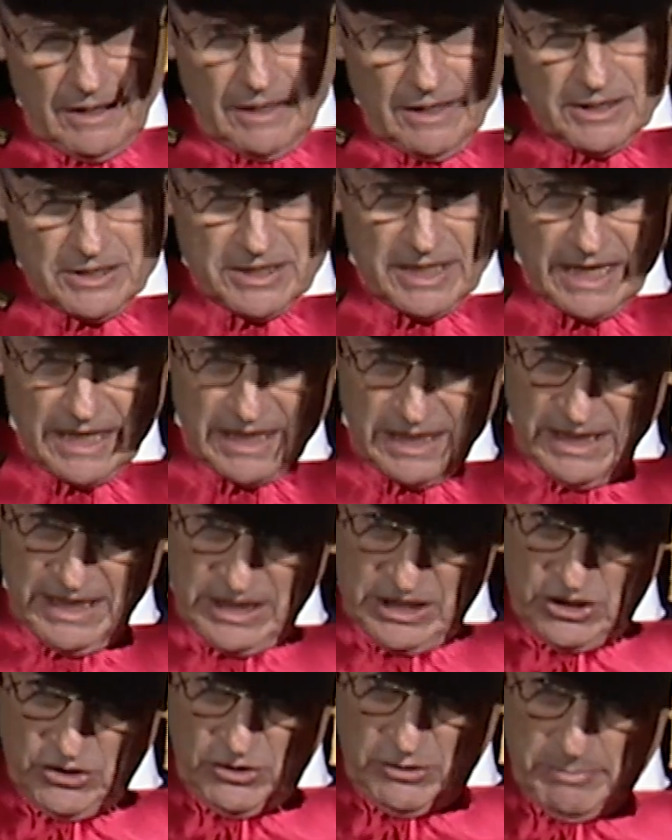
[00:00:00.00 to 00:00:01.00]
A second
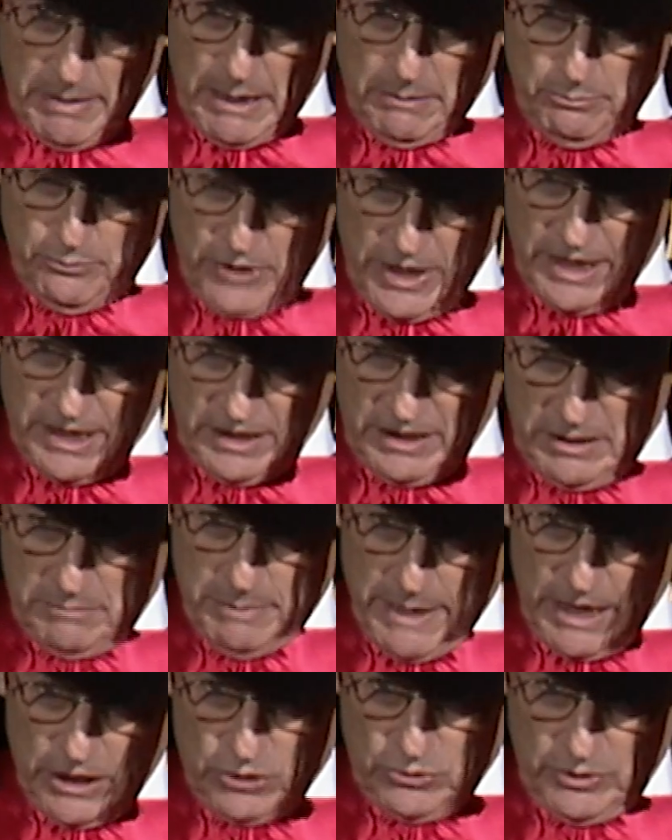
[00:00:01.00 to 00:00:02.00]
issue about breaking the
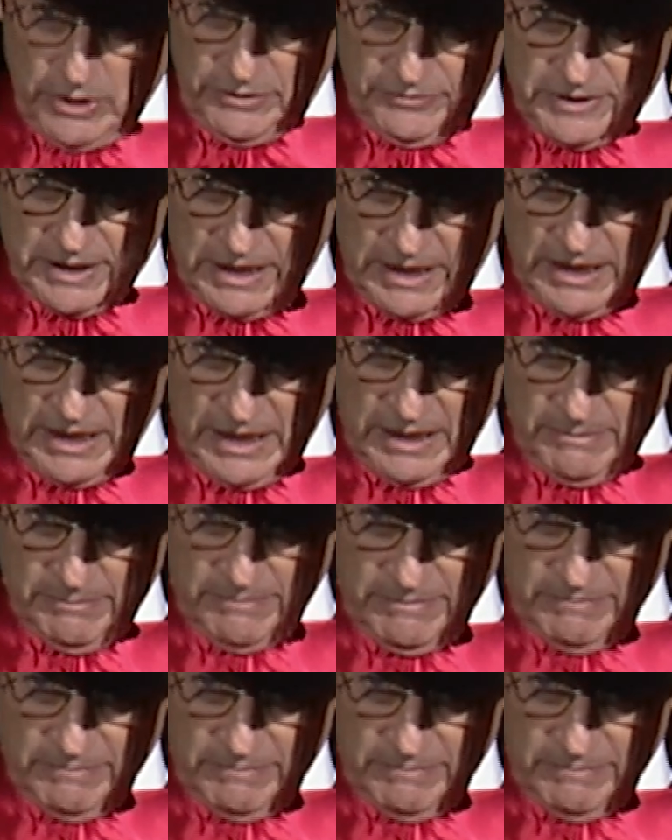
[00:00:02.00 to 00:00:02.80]
boundary of time.